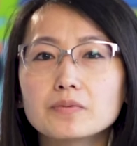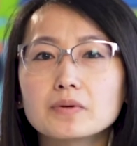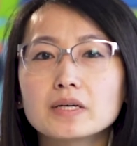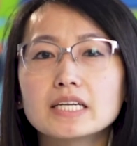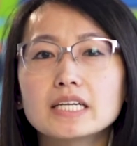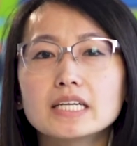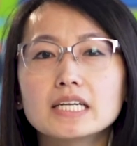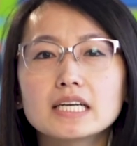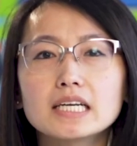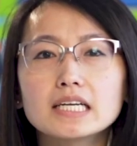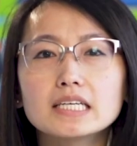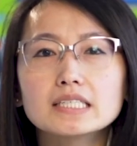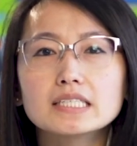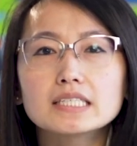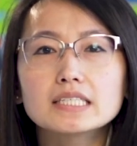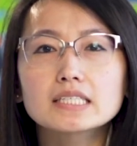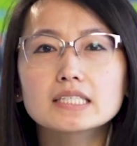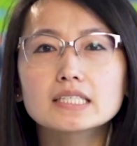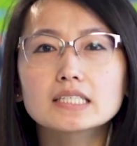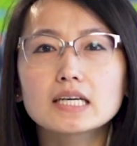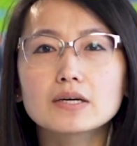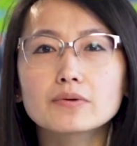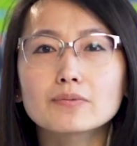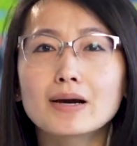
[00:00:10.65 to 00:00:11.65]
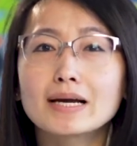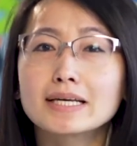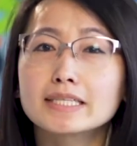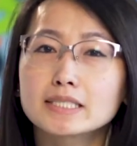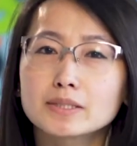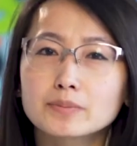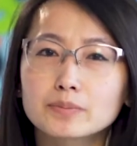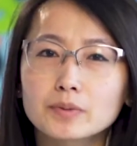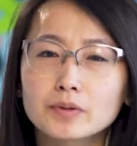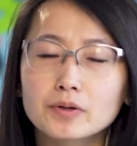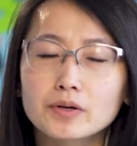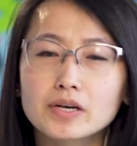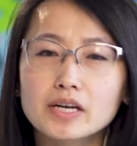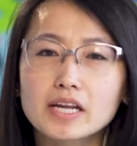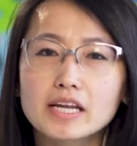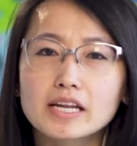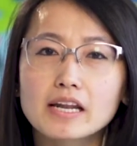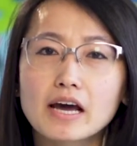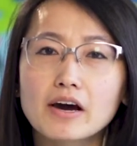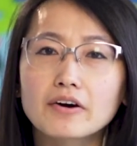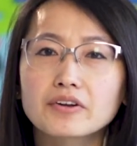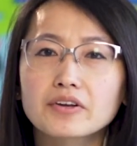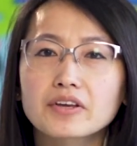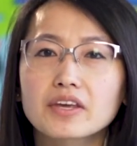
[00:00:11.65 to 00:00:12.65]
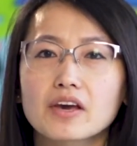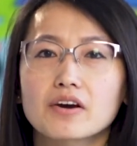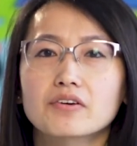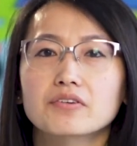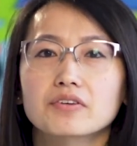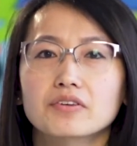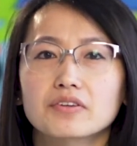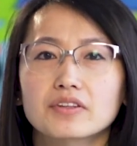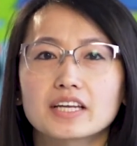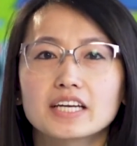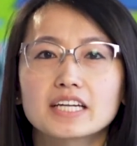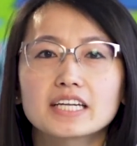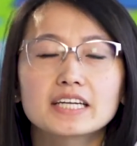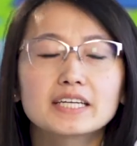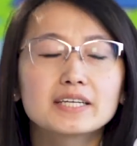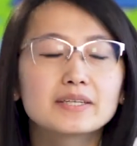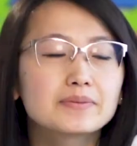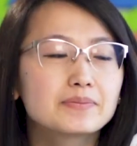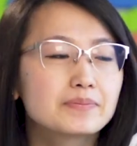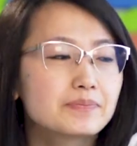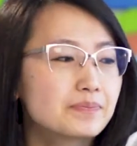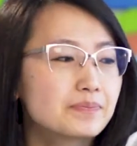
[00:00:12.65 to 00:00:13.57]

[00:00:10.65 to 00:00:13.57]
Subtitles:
what it is, why it's important, and how to calculate it.